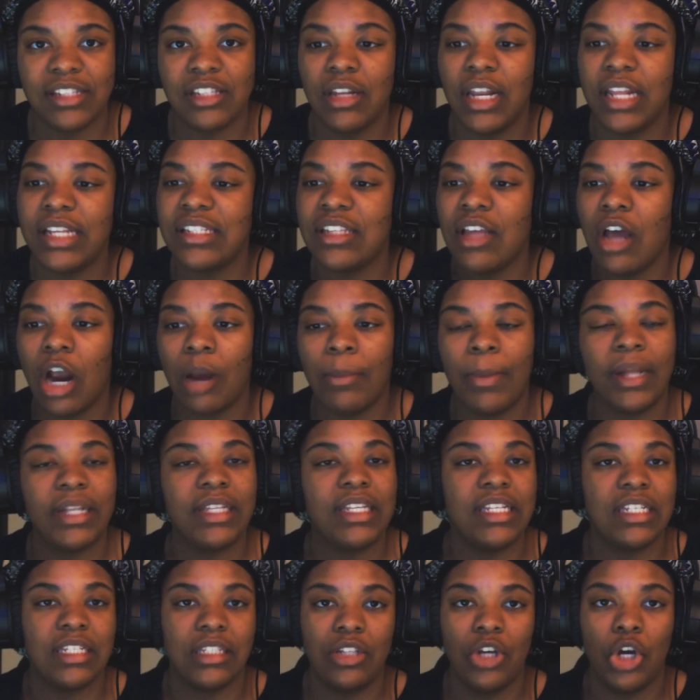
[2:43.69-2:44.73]
So let's talk about
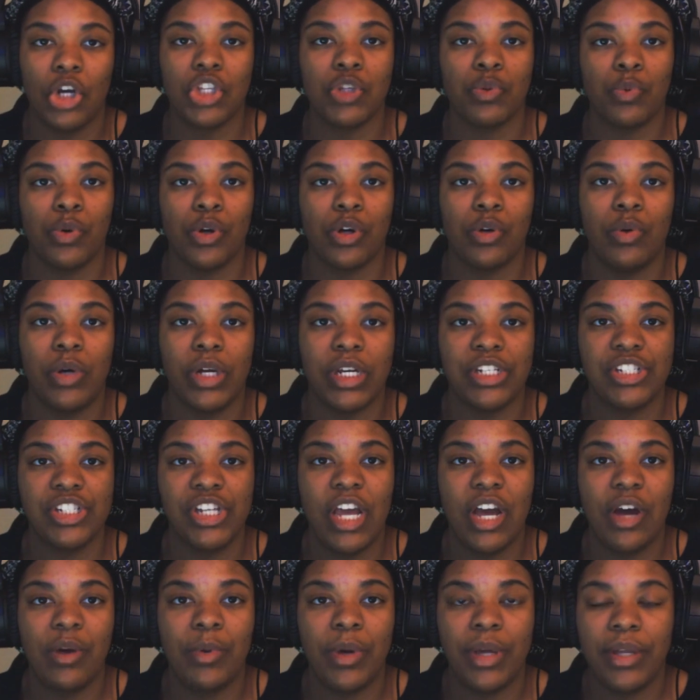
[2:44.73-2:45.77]
these looks real quick, shall